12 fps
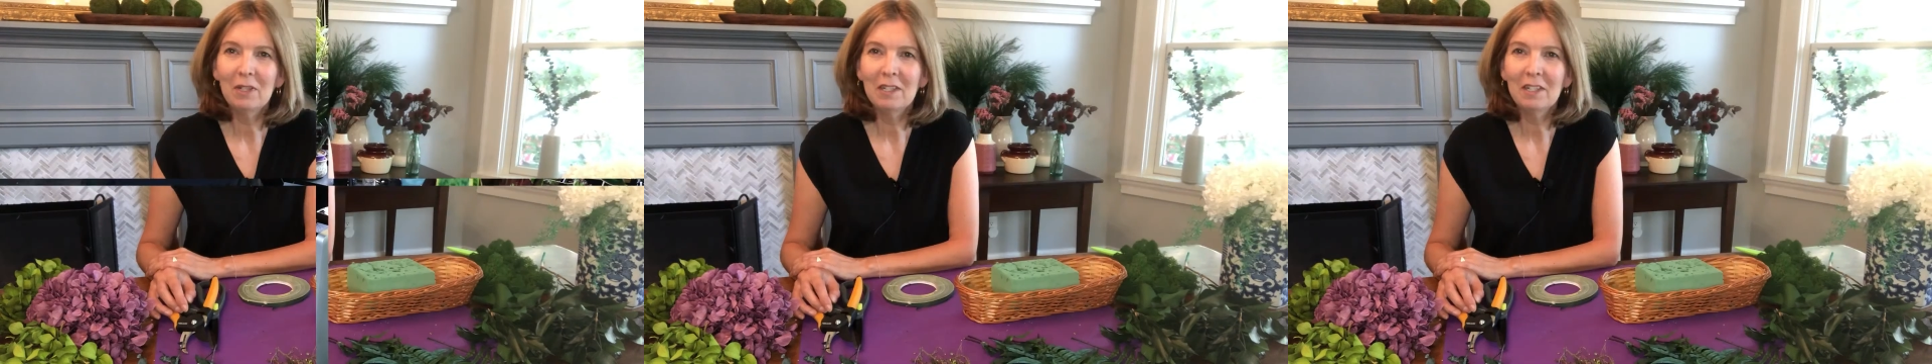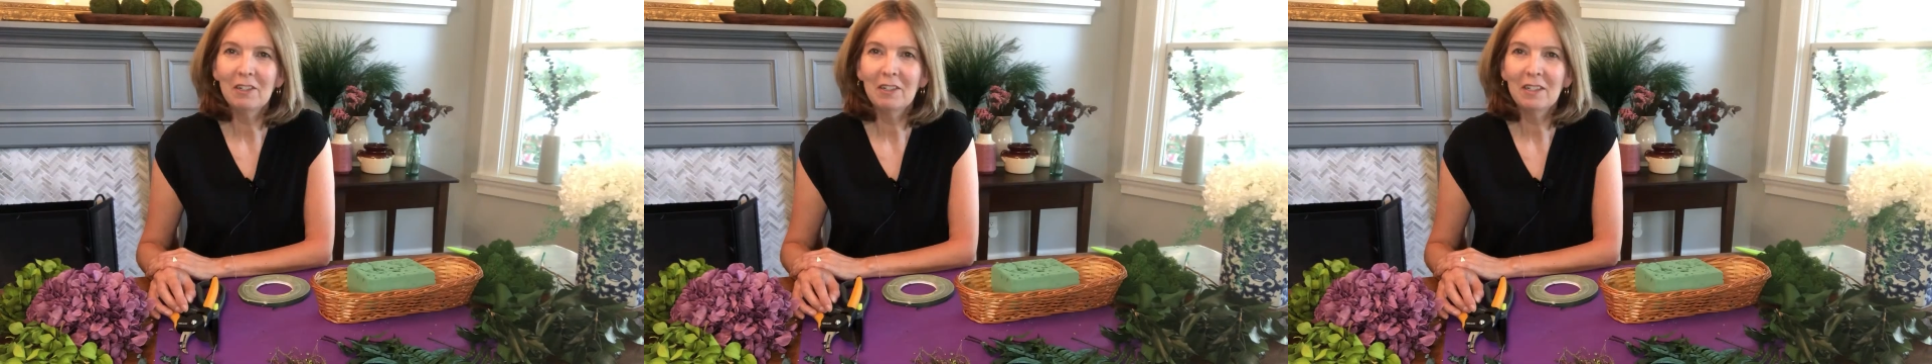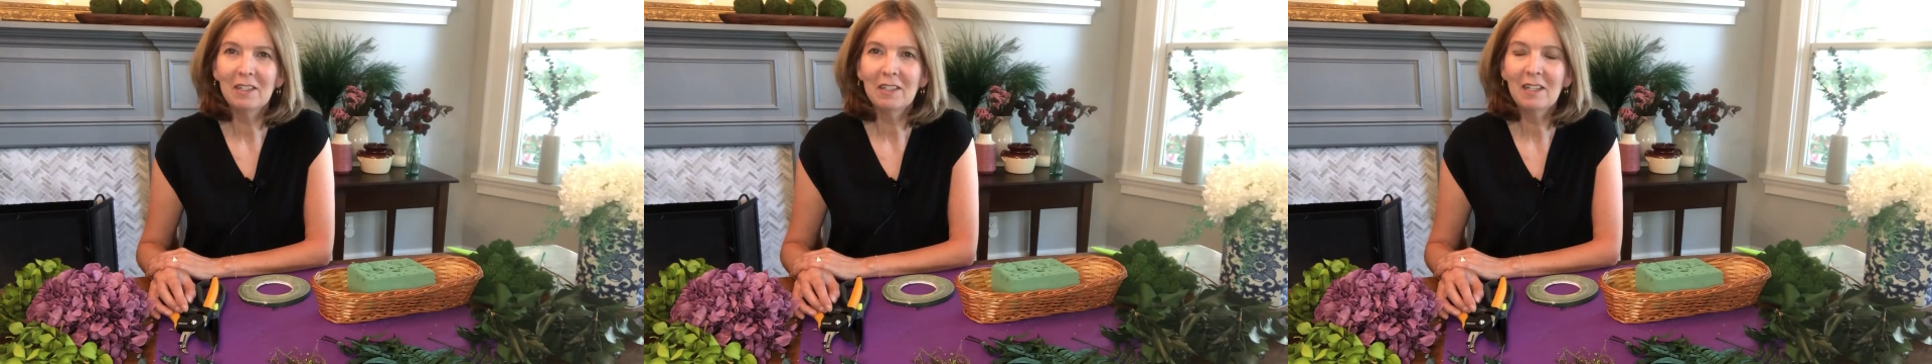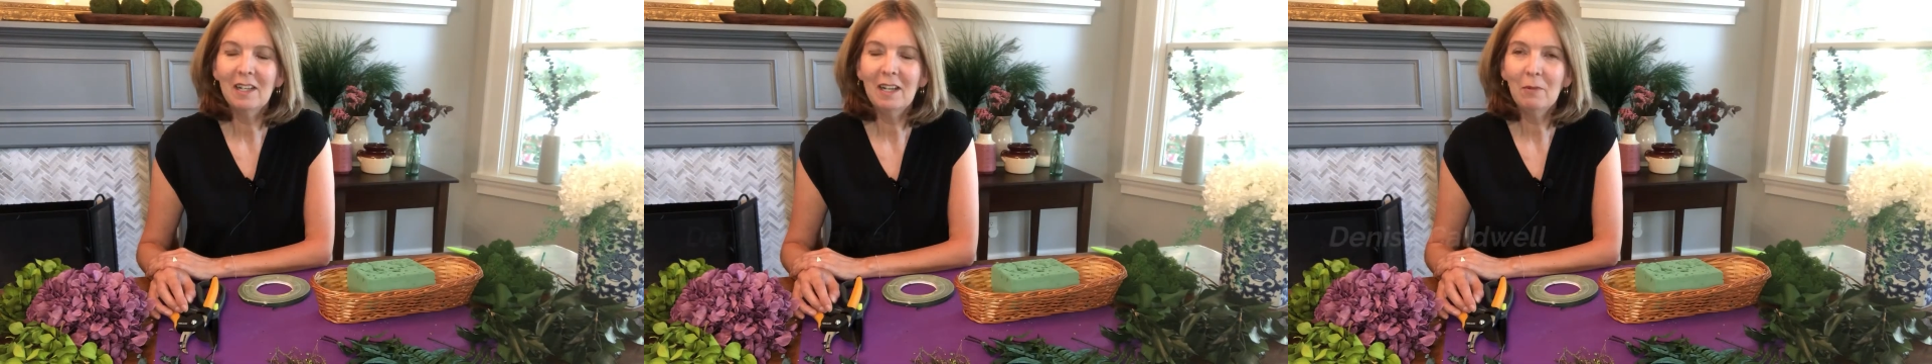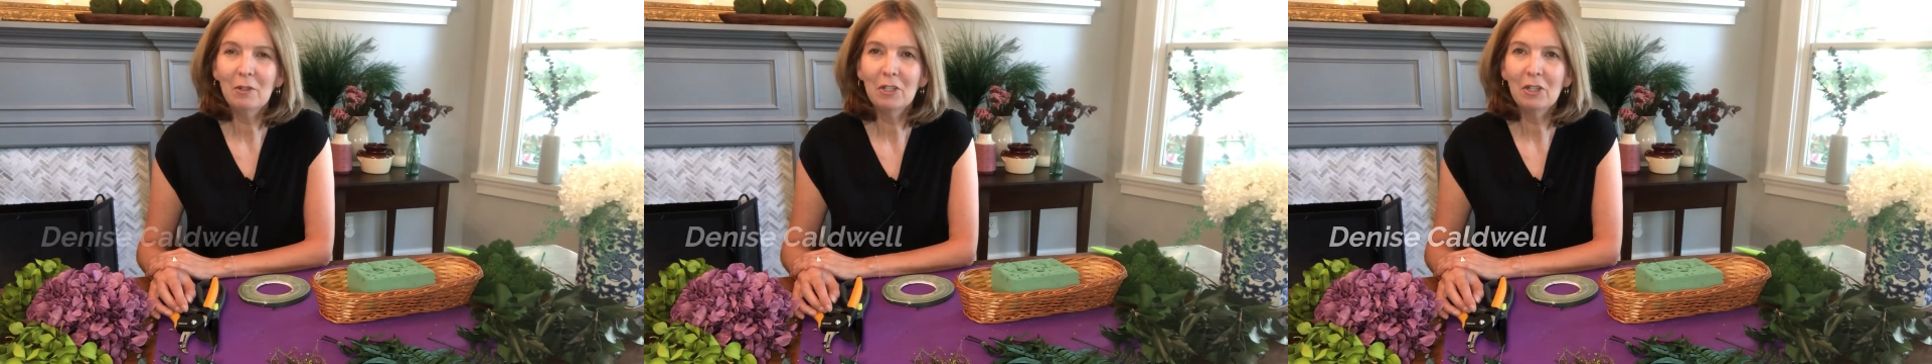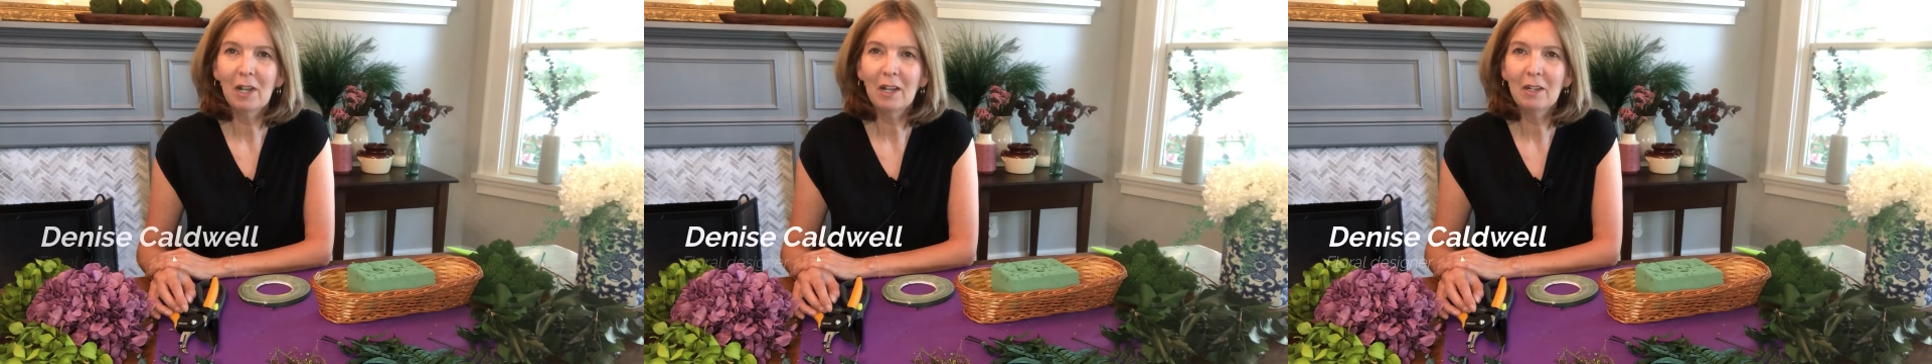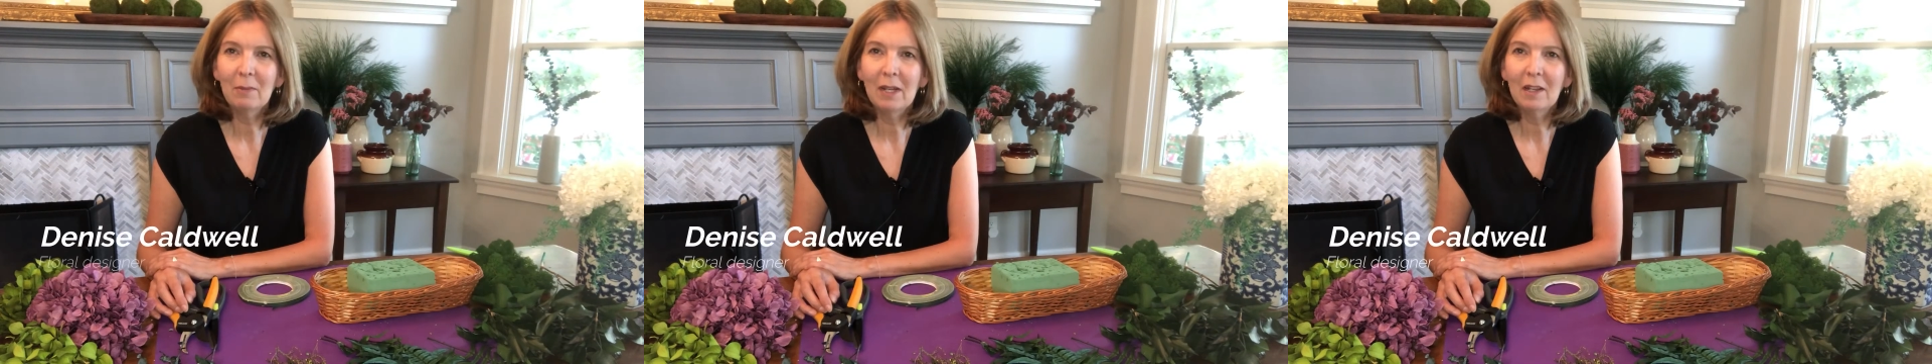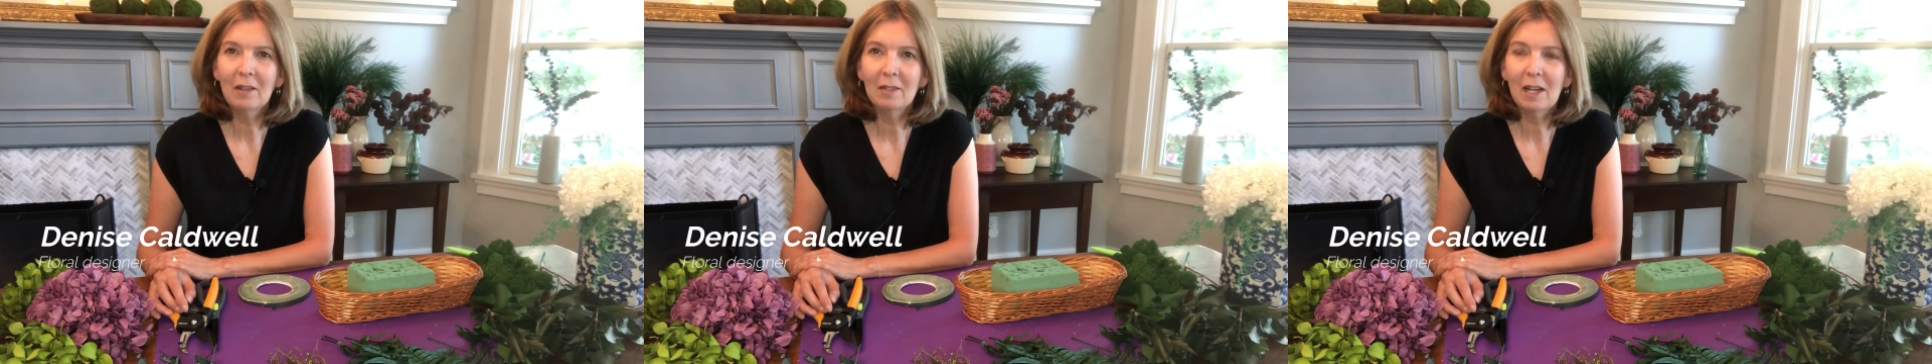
Interiors. Today I'm going to show you how to make a